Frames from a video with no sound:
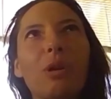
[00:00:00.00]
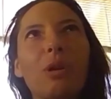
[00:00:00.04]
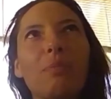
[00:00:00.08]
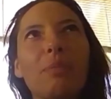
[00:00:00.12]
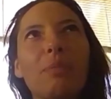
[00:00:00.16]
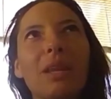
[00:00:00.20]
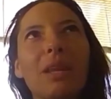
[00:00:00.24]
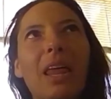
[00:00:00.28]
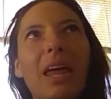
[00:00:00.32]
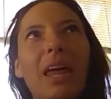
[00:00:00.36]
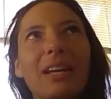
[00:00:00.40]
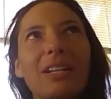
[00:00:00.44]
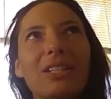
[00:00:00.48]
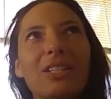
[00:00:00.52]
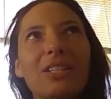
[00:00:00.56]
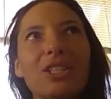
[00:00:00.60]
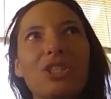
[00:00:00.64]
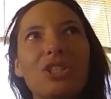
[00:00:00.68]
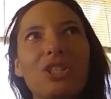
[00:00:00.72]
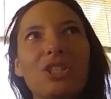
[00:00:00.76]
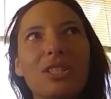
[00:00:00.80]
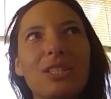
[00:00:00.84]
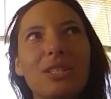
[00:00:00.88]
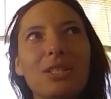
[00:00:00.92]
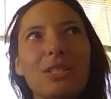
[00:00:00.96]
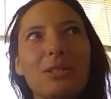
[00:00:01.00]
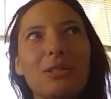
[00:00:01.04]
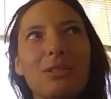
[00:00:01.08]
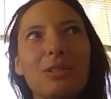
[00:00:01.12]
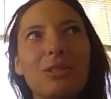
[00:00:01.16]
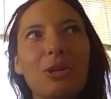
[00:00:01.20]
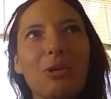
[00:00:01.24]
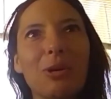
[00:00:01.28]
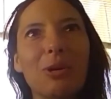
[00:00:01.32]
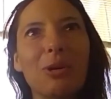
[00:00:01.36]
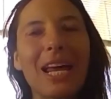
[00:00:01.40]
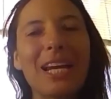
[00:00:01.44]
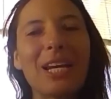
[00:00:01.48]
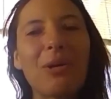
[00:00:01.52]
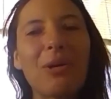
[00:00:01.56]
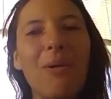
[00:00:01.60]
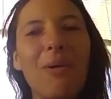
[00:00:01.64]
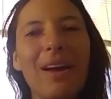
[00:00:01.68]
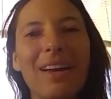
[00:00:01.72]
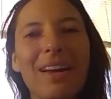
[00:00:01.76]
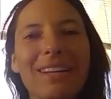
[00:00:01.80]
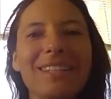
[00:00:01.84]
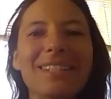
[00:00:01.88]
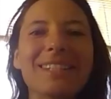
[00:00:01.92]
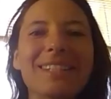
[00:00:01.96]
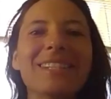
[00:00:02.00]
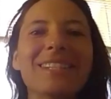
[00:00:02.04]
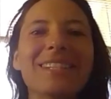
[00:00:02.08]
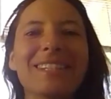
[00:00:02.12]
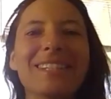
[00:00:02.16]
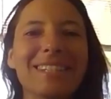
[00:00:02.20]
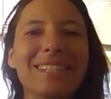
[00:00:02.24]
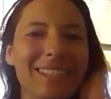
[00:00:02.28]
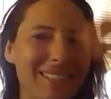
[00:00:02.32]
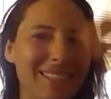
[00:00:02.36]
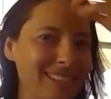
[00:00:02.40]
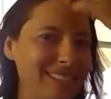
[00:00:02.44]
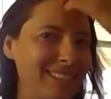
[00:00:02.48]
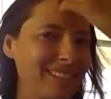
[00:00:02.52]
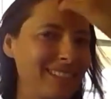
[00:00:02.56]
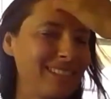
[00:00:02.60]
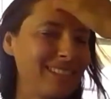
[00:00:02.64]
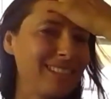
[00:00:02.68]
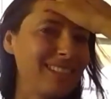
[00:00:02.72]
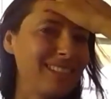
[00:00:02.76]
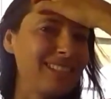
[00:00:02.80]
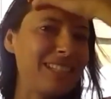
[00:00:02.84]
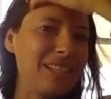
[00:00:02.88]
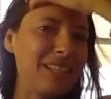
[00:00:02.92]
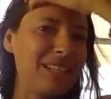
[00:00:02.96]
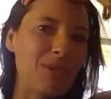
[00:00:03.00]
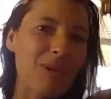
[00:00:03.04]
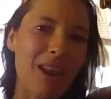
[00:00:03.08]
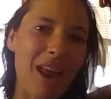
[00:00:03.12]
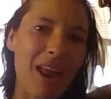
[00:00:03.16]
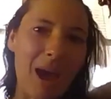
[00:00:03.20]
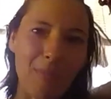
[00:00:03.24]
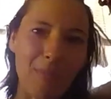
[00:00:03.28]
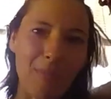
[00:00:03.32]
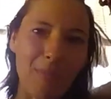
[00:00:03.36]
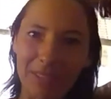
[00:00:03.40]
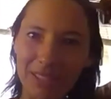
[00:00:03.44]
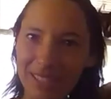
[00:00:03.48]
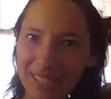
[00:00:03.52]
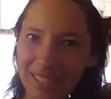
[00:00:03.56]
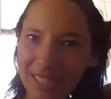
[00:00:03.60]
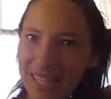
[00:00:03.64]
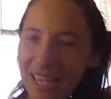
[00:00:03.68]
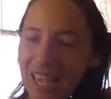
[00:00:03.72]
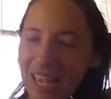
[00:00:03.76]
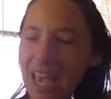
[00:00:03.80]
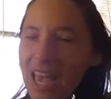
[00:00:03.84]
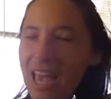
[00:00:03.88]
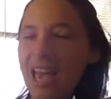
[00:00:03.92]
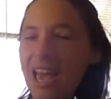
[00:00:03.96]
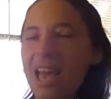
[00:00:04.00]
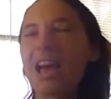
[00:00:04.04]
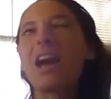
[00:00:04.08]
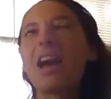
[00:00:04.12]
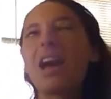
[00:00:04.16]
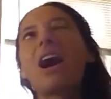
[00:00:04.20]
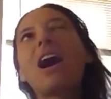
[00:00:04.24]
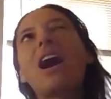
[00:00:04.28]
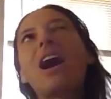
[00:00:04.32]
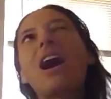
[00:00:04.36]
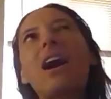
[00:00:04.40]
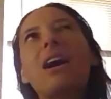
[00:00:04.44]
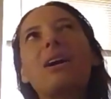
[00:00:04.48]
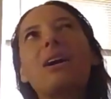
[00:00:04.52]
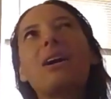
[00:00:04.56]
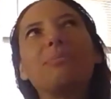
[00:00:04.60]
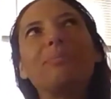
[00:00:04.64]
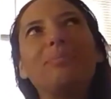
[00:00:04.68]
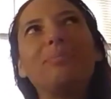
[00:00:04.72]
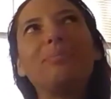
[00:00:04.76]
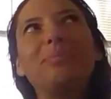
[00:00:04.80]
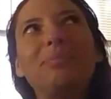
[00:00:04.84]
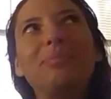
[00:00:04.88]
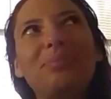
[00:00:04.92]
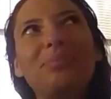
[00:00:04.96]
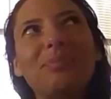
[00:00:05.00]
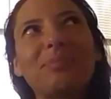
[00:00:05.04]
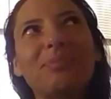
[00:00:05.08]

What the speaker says: would it be like to just do it anyways and see what happens. And